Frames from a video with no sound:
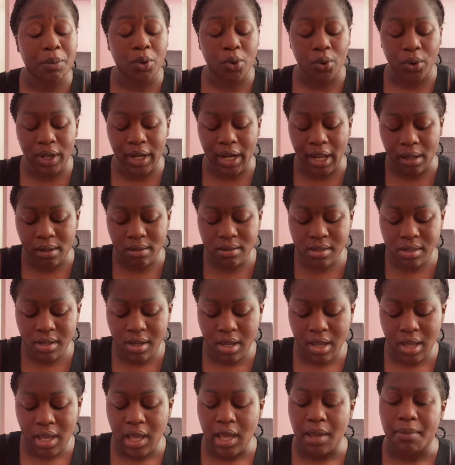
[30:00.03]
going out,
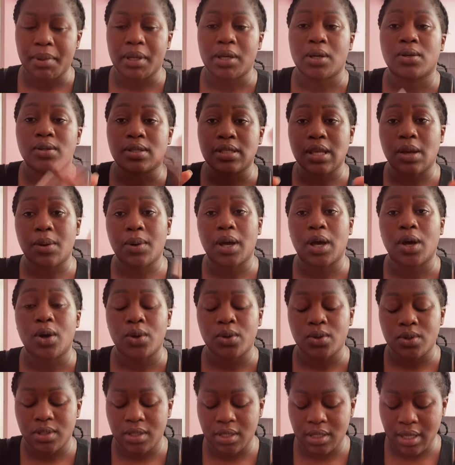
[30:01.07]
because our
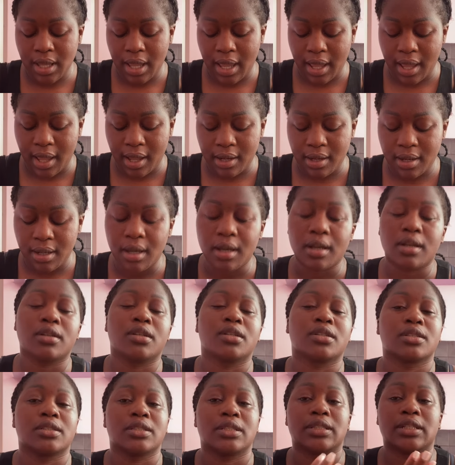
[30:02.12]
hosts had
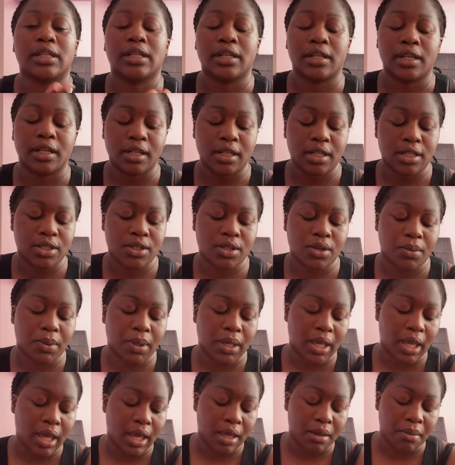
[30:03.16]
cooked dinner, and so we
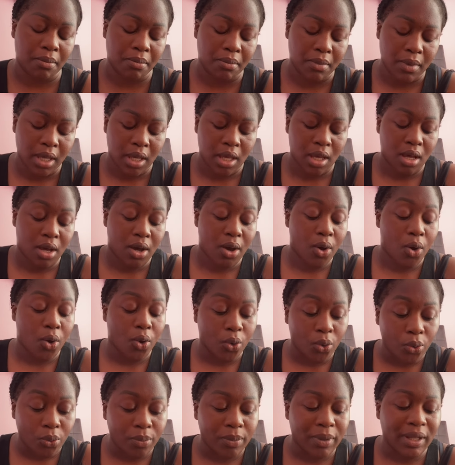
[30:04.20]
came
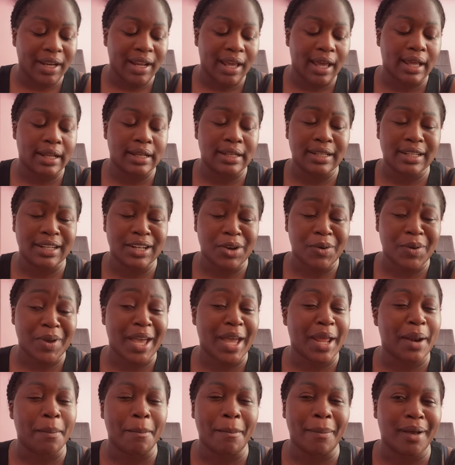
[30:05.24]
home and had dinner. We
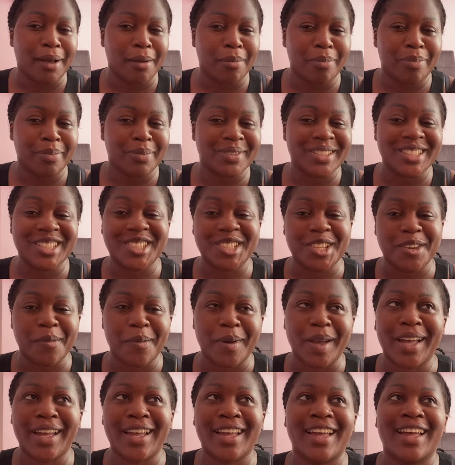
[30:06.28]
had bab
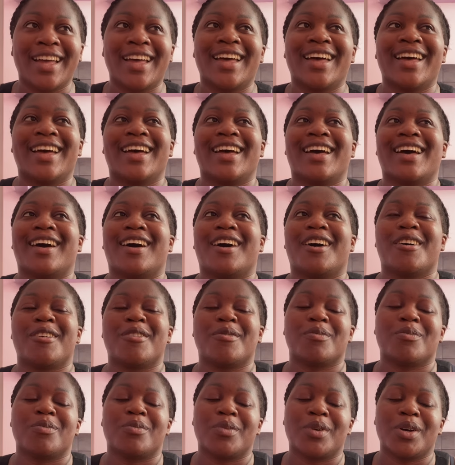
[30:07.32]
nshima
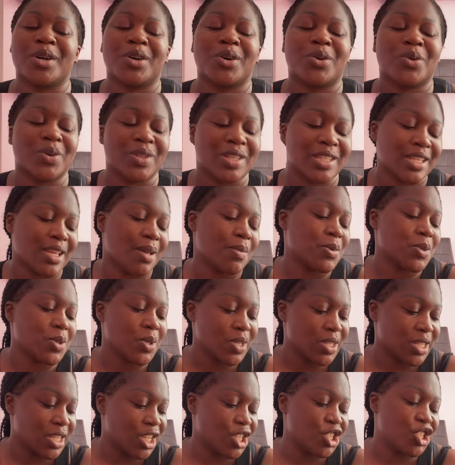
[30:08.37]
with some
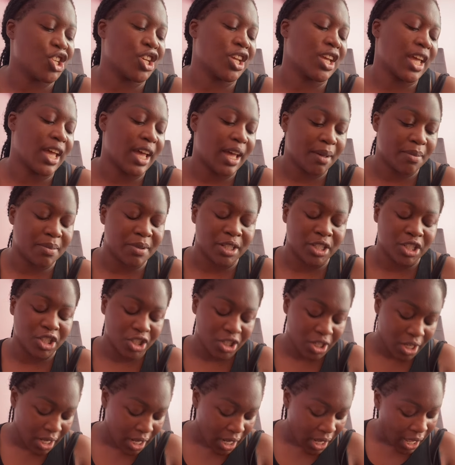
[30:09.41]
sausage and cabbage,
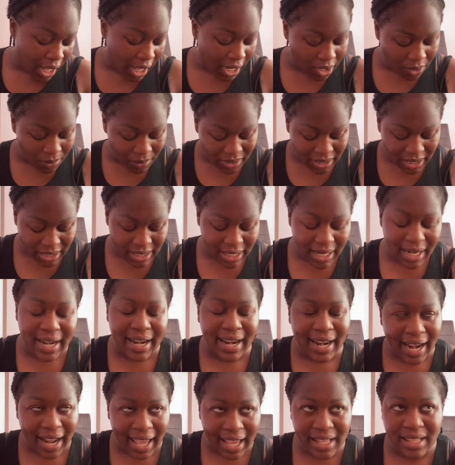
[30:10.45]
and it was just a
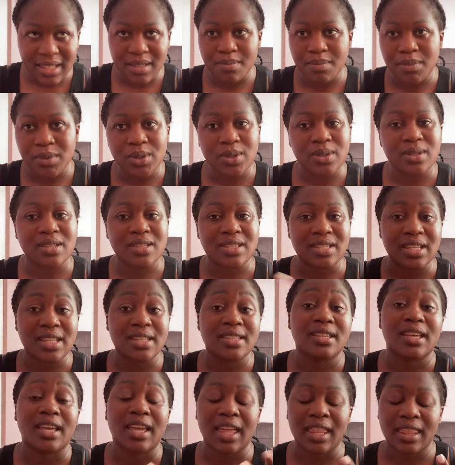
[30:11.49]
nice meal to sit
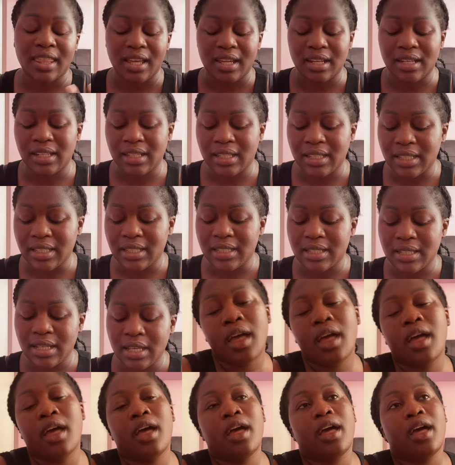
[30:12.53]
together and eat.
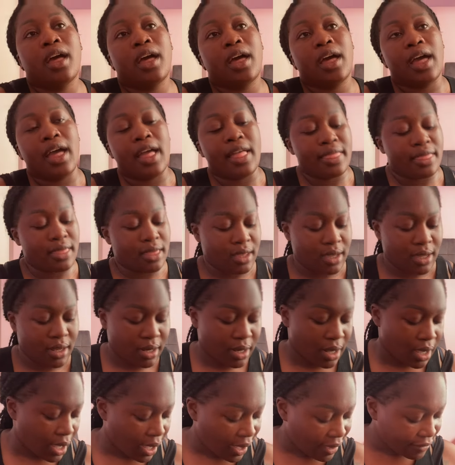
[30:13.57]
And
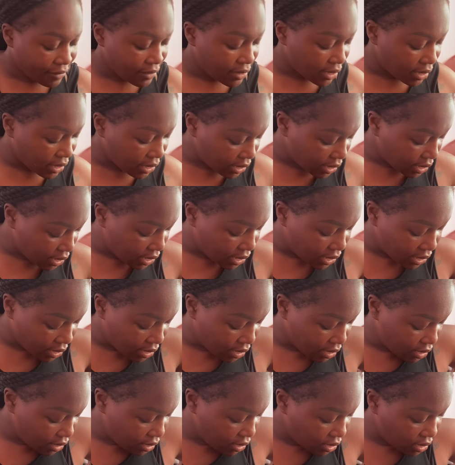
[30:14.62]
then after
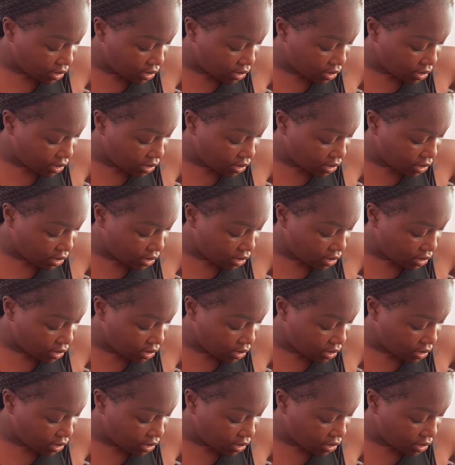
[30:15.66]
eating,